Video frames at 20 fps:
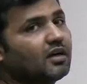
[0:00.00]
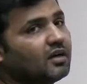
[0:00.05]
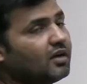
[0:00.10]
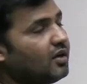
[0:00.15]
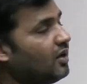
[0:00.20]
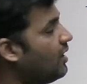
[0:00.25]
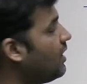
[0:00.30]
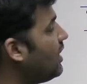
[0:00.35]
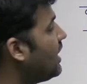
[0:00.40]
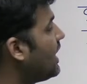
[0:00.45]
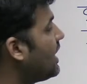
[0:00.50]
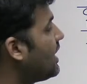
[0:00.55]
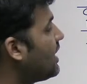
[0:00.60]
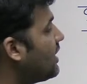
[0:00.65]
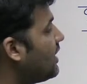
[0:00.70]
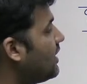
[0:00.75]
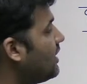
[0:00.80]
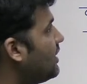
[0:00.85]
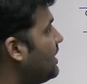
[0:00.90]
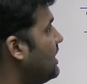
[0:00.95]
or
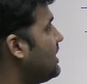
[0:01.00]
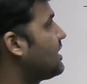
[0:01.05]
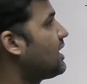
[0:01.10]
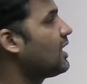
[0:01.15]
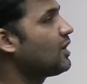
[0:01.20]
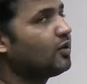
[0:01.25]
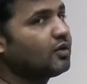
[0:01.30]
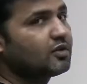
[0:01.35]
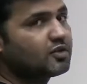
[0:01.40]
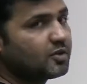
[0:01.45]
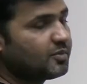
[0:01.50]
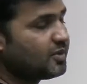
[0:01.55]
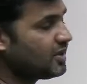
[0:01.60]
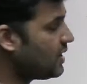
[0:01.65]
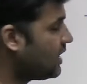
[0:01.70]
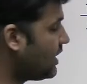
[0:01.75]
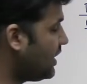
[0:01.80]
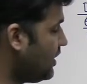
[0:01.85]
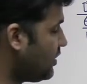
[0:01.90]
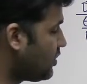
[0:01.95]
this can also be
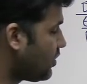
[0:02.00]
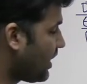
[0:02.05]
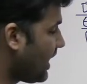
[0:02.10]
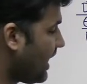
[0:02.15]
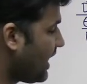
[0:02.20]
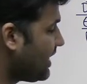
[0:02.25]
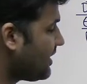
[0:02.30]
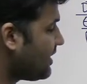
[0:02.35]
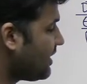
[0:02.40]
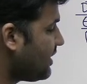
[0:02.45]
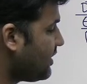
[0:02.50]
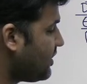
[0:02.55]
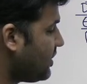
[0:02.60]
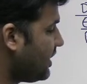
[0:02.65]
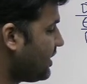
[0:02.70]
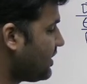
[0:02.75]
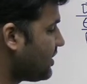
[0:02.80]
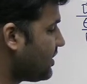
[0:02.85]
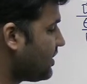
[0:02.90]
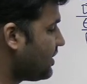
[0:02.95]
13. So can I say
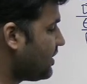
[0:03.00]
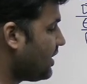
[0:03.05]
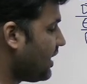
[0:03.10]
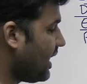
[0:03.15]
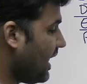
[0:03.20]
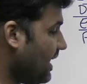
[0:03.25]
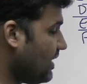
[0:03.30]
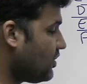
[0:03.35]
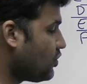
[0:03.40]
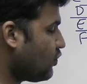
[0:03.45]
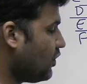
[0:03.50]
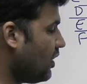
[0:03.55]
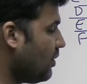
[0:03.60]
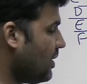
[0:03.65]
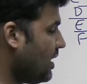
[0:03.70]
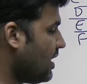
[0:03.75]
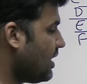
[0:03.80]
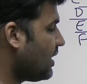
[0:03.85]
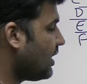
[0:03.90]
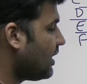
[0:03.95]
6x will
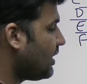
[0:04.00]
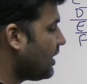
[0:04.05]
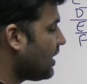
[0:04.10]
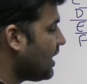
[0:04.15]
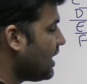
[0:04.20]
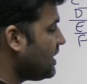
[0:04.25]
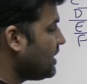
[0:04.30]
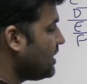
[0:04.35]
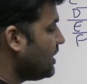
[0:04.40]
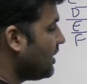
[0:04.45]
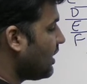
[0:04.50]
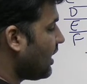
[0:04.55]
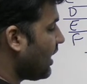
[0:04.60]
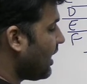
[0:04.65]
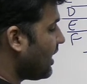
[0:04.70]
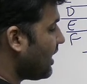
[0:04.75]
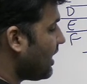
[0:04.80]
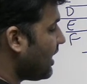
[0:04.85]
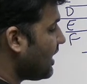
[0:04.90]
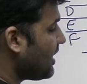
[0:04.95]
be greater than 18
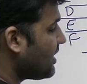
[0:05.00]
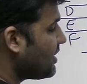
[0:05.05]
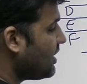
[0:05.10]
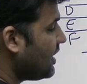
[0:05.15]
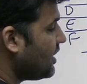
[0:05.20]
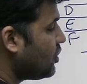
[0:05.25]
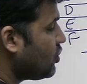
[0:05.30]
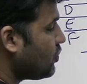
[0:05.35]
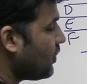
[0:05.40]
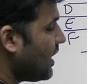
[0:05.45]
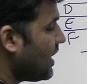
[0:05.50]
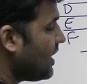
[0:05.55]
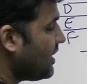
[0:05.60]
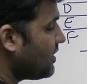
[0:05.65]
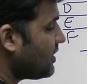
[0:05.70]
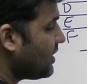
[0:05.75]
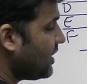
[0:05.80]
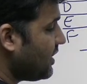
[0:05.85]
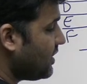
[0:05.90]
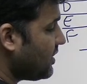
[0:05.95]
and less than
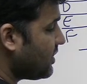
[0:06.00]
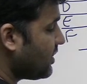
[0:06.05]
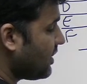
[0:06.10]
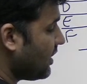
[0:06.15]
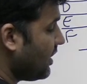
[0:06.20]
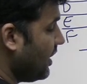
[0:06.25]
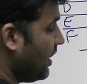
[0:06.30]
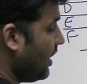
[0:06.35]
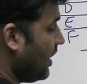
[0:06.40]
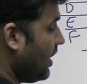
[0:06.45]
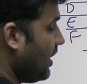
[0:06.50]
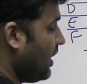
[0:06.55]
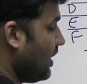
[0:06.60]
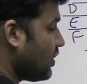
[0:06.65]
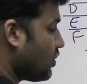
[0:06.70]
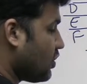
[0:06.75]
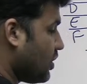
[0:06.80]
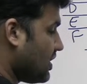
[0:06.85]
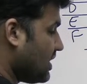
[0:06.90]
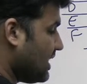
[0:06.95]
26?
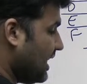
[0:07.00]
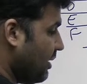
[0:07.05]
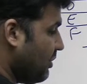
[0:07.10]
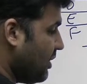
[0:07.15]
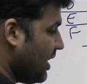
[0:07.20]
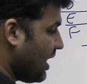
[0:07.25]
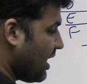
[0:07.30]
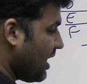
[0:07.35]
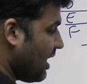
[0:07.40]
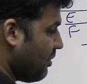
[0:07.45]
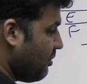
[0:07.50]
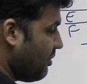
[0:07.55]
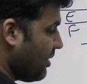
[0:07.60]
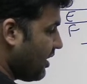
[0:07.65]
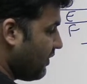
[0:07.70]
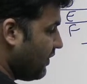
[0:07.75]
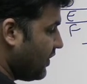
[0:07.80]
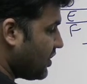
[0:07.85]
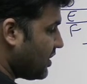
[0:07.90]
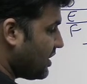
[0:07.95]
So tell me a number
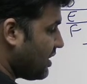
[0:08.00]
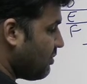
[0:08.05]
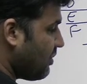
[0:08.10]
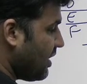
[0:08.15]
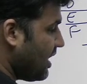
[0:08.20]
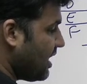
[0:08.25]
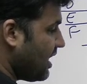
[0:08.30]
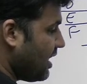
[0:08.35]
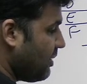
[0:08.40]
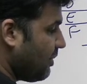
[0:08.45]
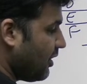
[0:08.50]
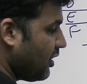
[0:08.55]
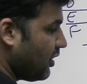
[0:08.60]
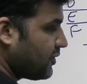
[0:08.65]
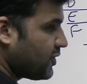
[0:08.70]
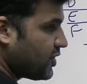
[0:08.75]
which is a multiple of